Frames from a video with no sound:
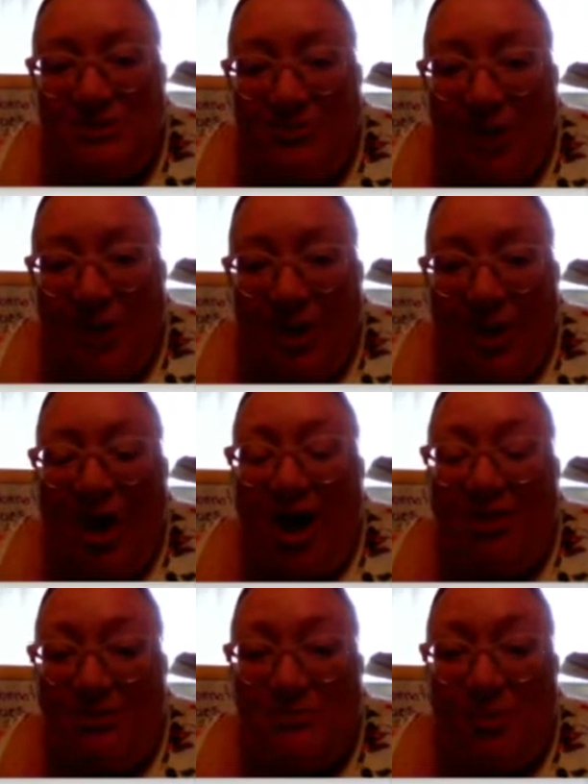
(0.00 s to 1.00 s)
olives were
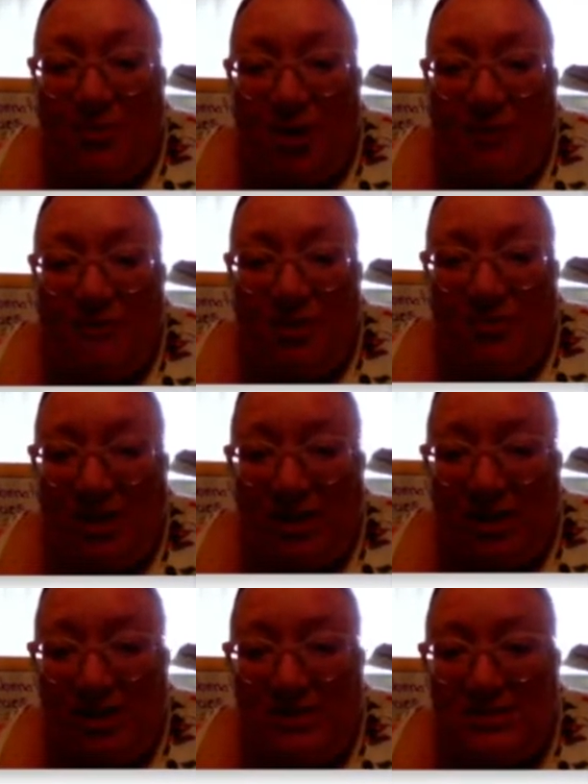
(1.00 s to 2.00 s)
brought from the Middle
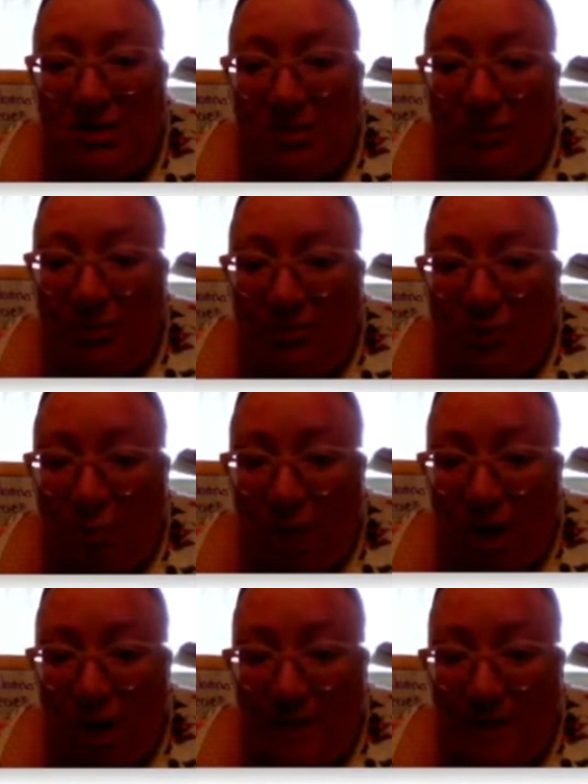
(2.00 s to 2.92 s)
East and from Europe